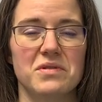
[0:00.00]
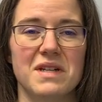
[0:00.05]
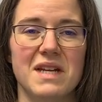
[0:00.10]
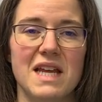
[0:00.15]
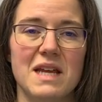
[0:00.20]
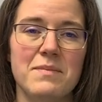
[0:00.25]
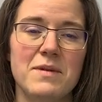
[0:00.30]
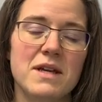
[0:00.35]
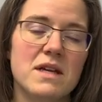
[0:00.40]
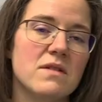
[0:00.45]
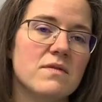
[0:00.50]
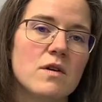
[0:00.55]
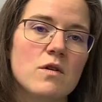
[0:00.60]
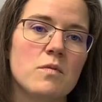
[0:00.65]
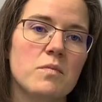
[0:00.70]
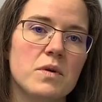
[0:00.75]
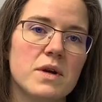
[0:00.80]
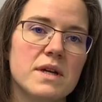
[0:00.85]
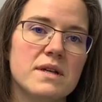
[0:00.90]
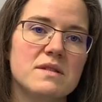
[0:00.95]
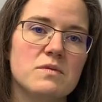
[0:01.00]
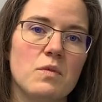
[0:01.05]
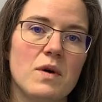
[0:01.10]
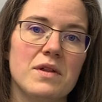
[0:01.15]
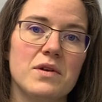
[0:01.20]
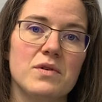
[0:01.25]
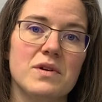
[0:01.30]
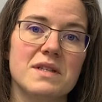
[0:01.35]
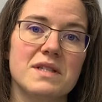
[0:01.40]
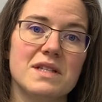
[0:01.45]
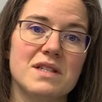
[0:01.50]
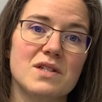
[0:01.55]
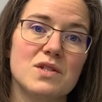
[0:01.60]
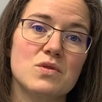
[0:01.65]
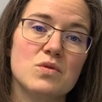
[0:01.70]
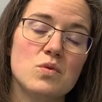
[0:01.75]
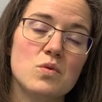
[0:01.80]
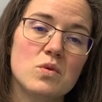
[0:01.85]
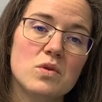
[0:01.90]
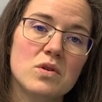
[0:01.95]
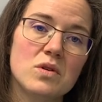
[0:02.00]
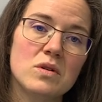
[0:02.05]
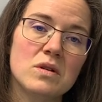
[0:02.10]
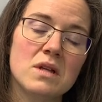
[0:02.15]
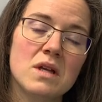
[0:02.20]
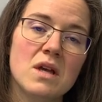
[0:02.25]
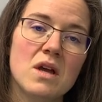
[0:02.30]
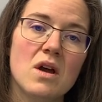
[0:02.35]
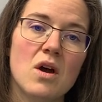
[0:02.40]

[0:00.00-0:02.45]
naming of outbreaks, whether it's a school